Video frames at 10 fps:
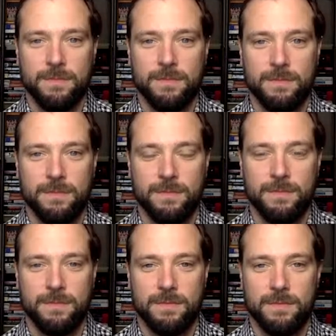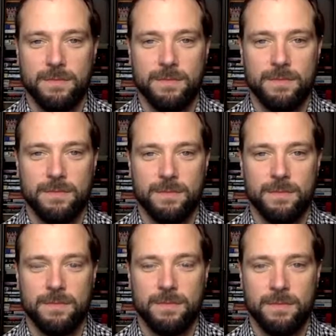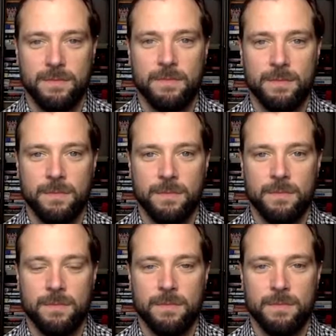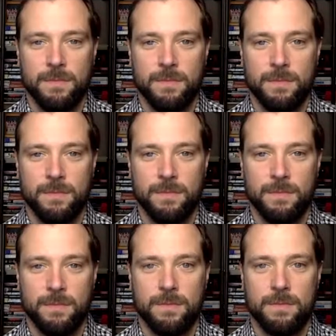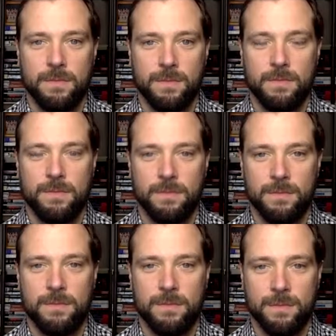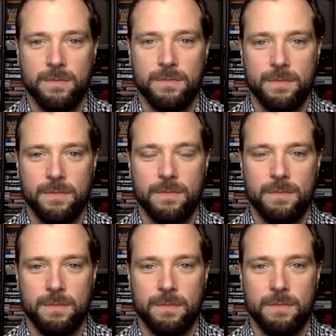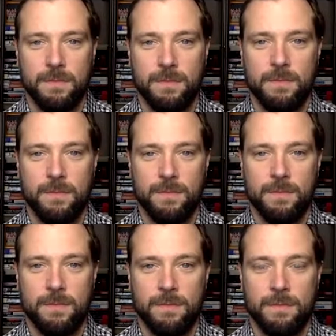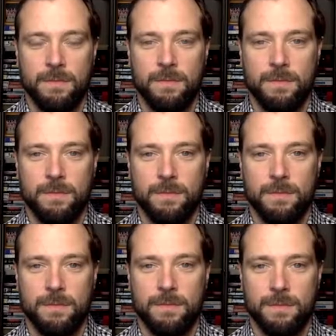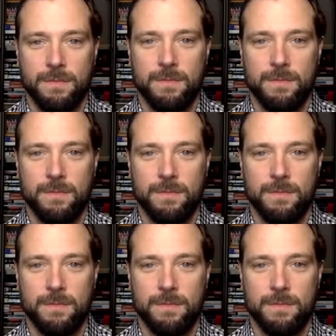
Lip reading: (silent)